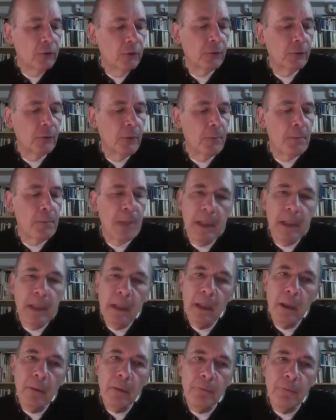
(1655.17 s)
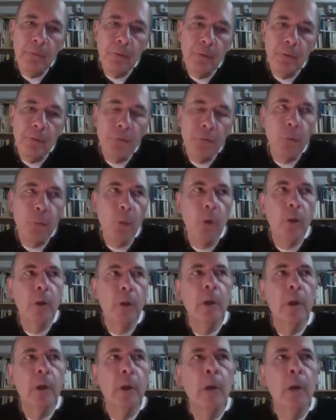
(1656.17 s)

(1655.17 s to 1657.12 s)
for the making of this work,